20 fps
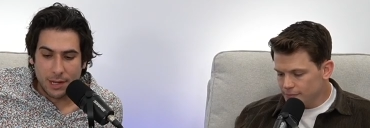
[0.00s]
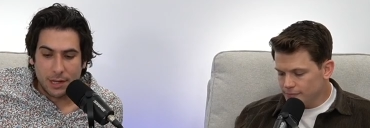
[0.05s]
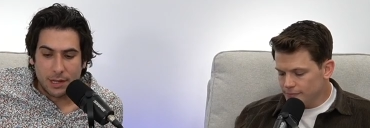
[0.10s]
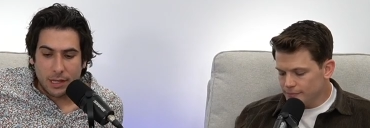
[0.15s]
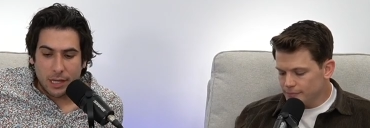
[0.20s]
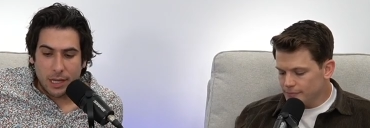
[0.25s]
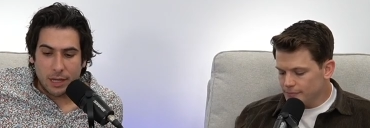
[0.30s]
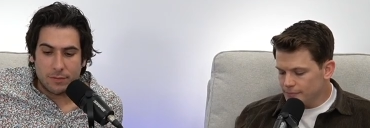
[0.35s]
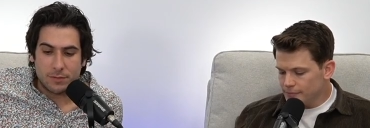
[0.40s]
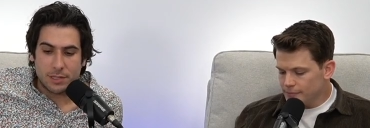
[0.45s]

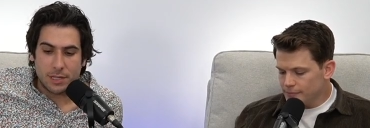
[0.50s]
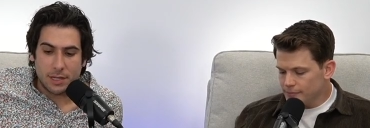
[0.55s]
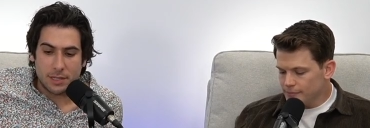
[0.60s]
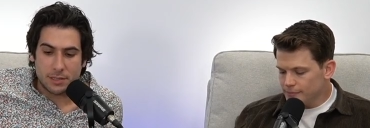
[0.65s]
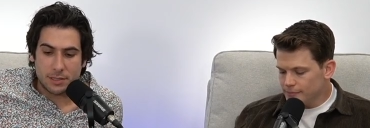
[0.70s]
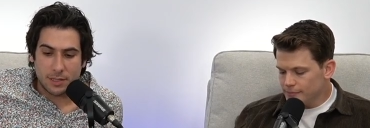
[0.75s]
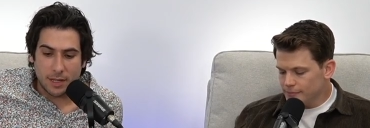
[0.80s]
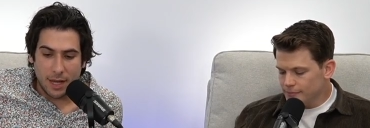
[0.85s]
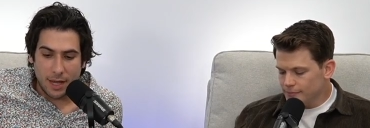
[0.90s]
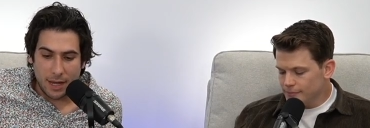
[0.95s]
Speaker 1: gives this
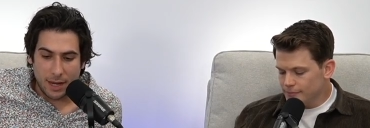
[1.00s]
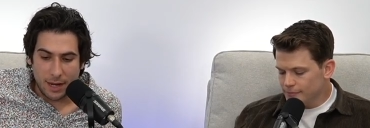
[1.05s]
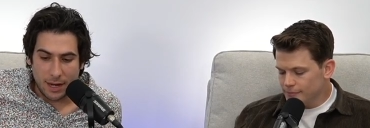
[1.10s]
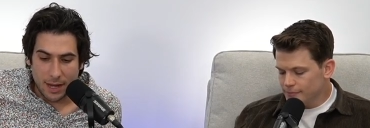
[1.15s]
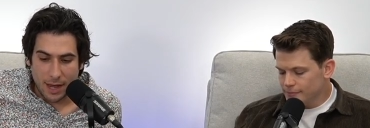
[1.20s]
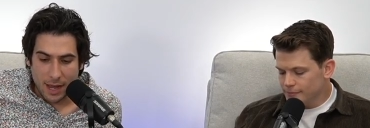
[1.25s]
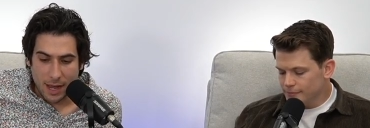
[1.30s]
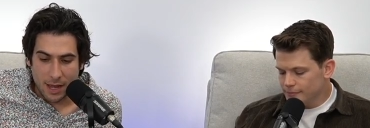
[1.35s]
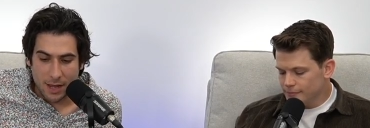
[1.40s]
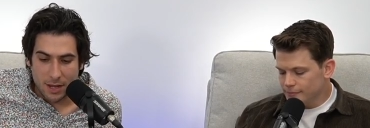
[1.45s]
a uh,
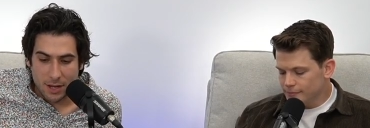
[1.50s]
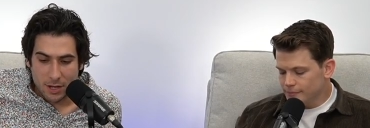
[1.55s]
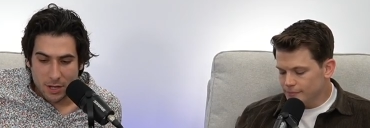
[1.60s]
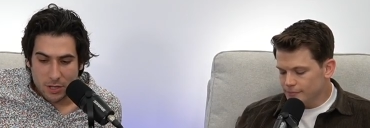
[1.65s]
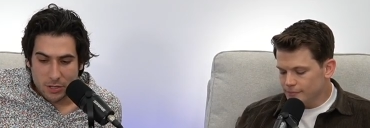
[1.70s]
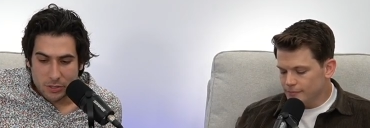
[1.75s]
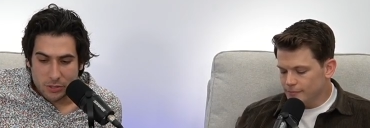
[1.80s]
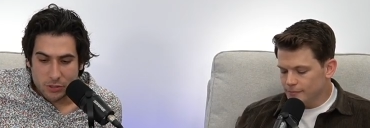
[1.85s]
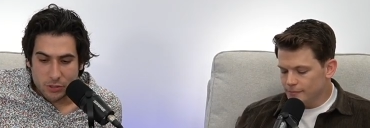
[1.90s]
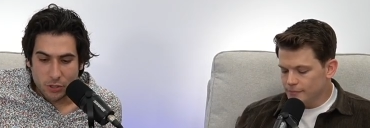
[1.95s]

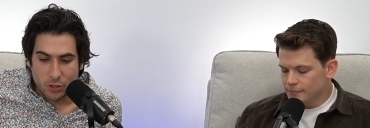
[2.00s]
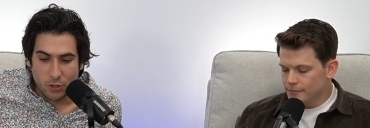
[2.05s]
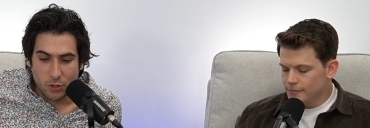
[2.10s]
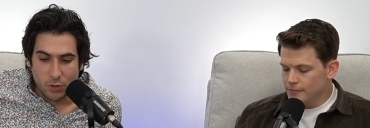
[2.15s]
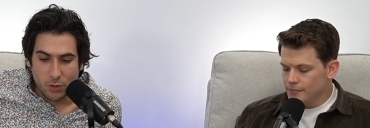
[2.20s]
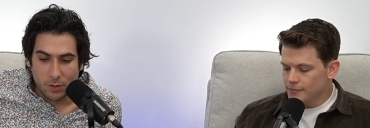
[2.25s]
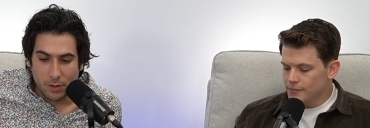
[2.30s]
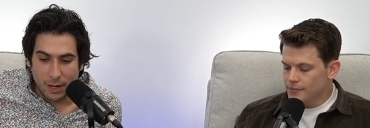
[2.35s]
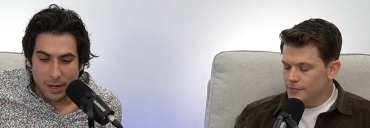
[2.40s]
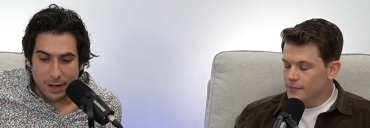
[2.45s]
two
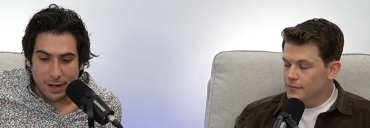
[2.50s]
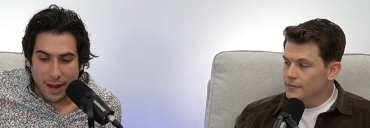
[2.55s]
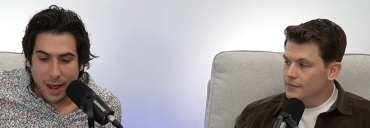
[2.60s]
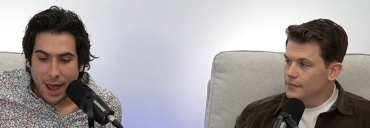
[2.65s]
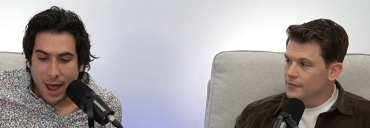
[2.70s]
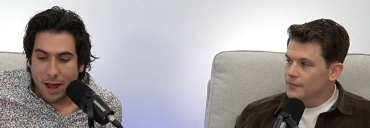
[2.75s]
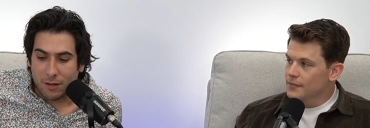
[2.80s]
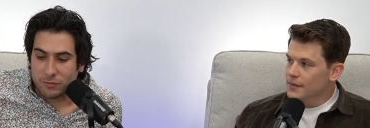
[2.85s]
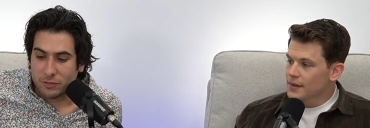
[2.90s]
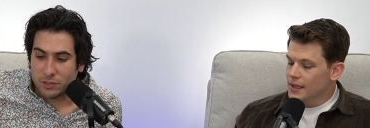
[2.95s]
and a
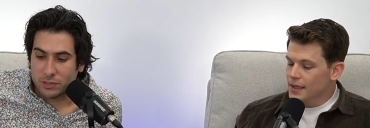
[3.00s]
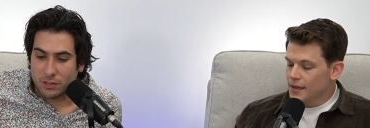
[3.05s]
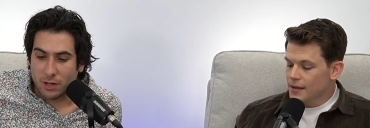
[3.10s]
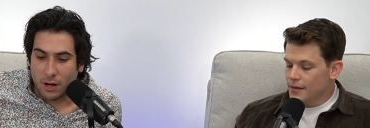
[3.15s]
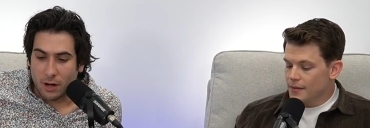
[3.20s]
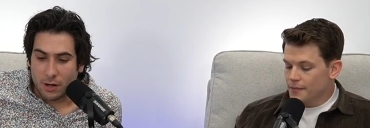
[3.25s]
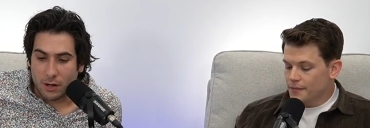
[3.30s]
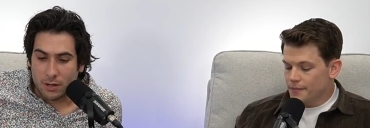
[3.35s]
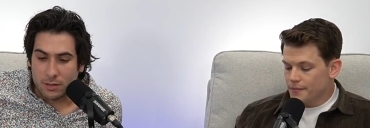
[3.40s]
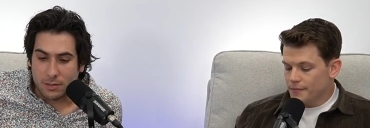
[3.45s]
half
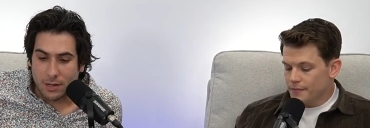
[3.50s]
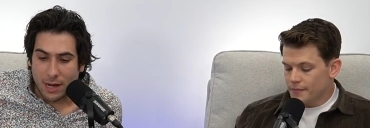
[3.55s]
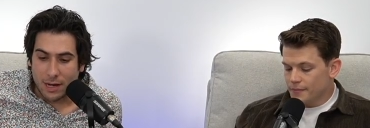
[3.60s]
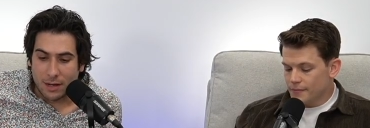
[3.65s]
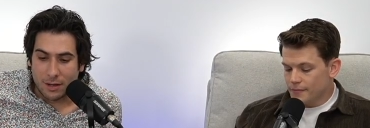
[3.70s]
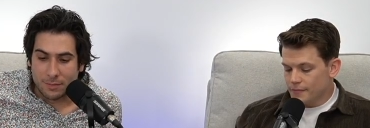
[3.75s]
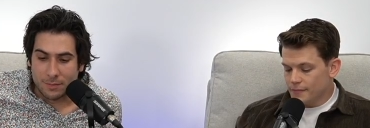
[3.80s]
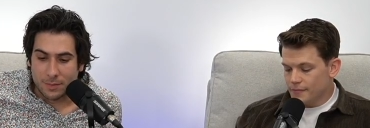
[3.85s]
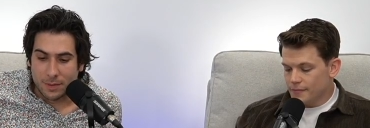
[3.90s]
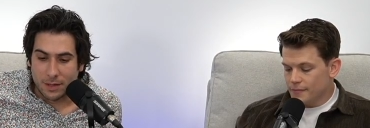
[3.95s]
stars. I
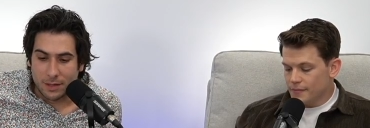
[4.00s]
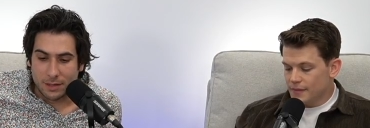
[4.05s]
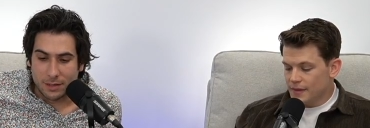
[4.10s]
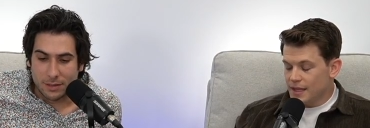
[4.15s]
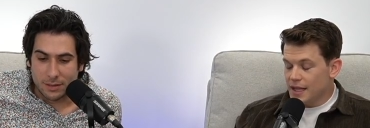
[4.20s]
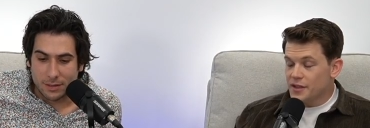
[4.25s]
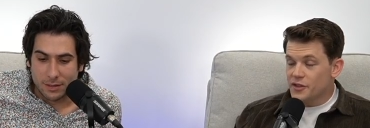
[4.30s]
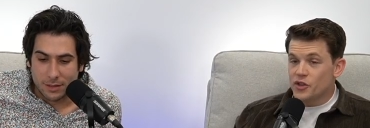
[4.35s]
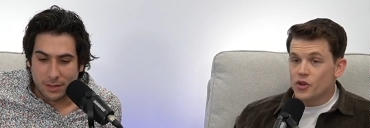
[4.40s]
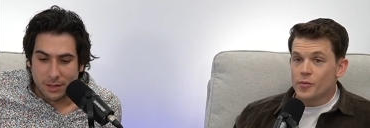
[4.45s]
am that's
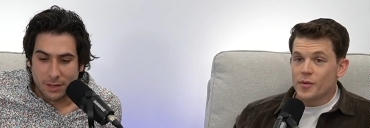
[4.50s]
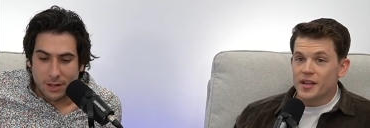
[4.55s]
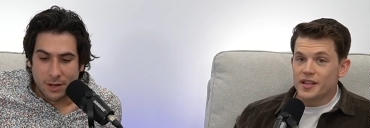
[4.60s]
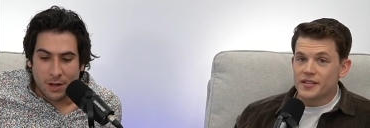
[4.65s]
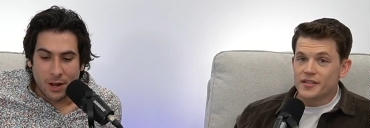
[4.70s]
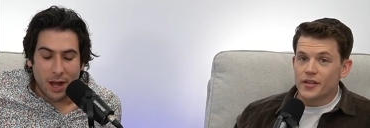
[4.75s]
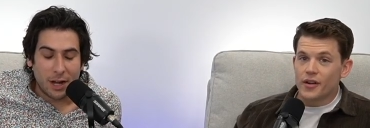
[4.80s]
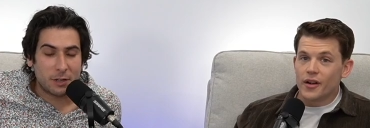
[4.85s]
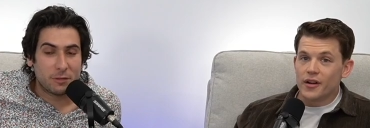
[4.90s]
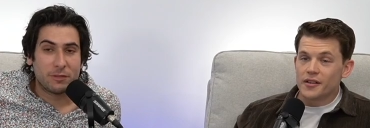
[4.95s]
too many.
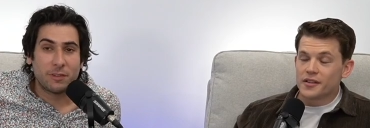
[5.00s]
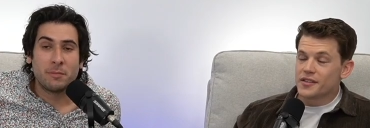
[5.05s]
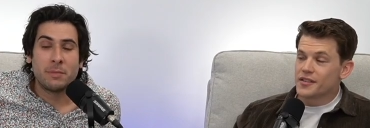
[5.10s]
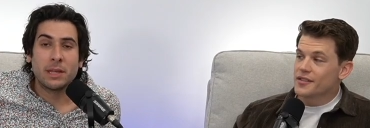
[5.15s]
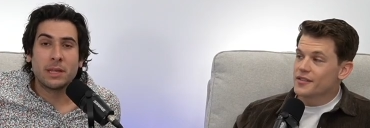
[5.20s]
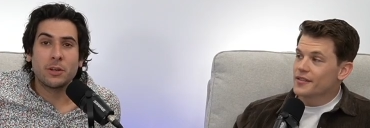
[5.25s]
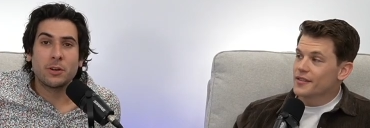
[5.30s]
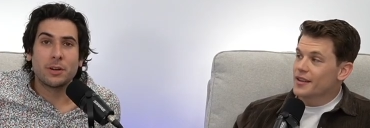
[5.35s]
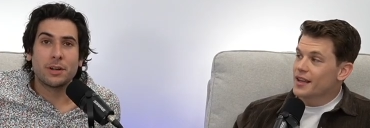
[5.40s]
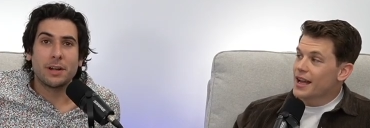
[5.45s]
Not
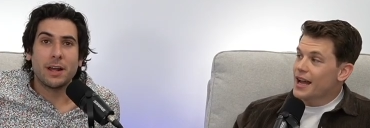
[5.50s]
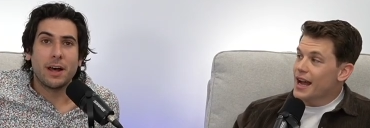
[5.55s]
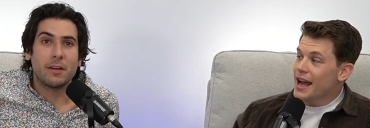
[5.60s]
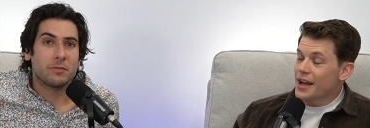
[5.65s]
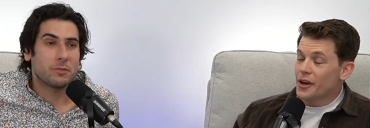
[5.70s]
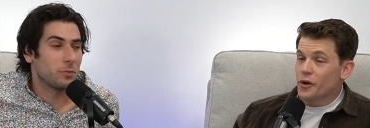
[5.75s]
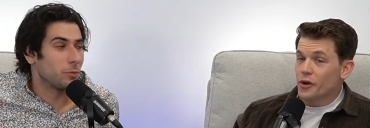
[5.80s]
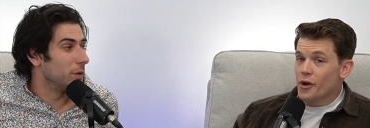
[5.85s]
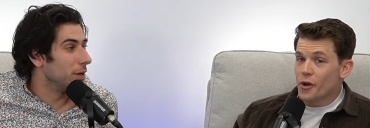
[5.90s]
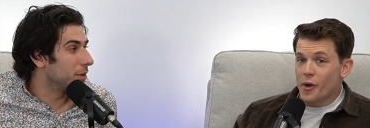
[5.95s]
familiar enough. I don't
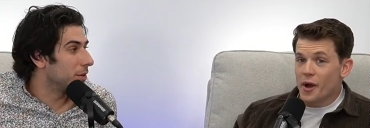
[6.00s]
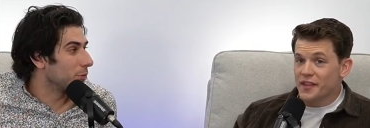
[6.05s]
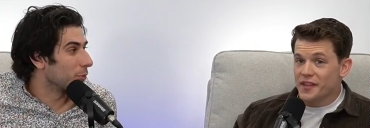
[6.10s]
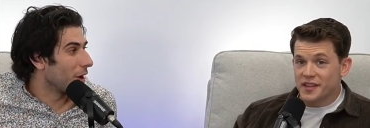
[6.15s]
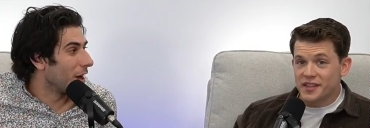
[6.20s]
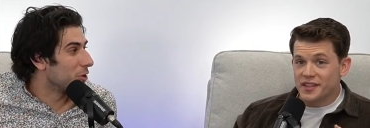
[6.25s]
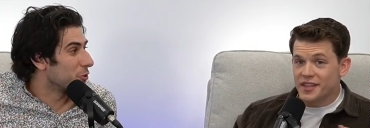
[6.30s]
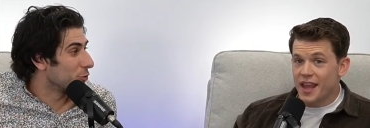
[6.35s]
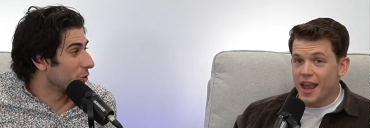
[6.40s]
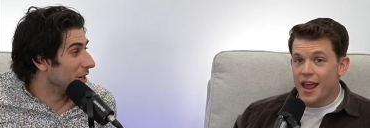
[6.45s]
know with what the
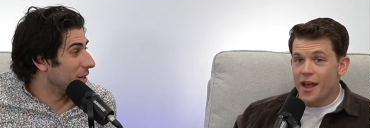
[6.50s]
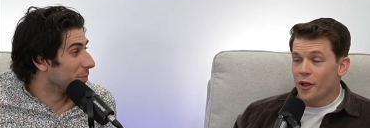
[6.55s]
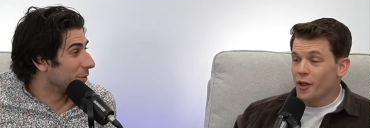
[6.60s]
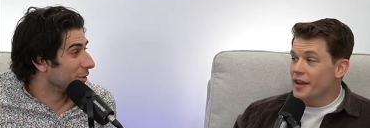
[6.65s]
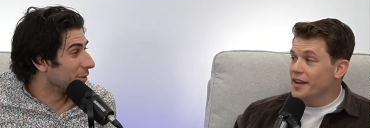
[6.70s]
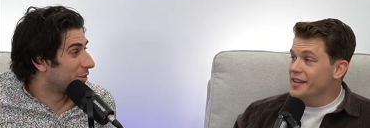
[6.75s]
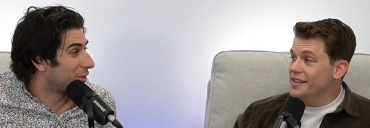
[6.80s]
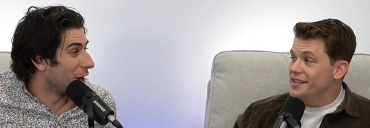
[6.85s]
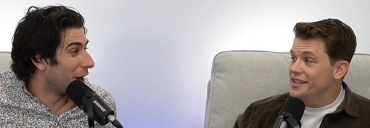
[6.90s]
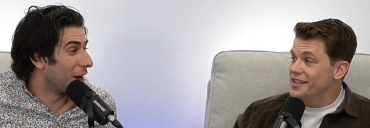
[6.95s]
scale
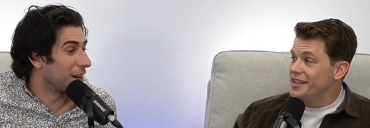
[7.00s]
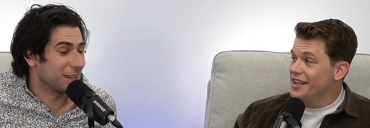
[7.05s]
is.